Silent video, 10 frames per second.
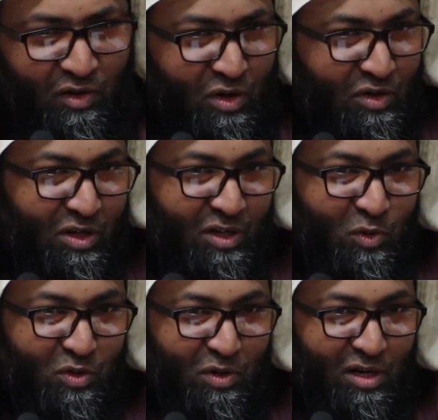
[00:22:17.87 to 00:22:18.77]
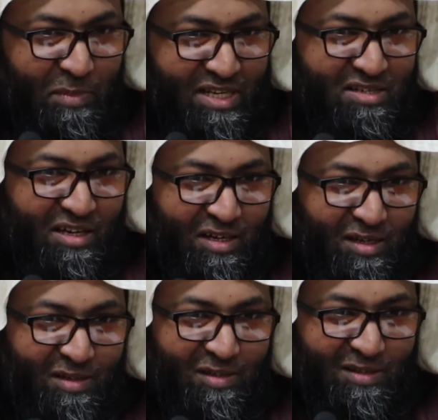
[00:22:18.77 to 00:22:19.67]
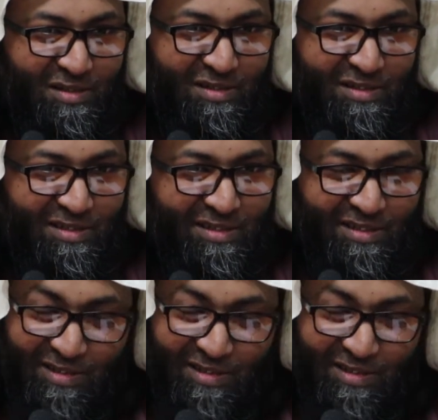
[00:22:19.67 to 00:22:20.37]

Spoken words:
or in Urdu we call it paisa. Huh?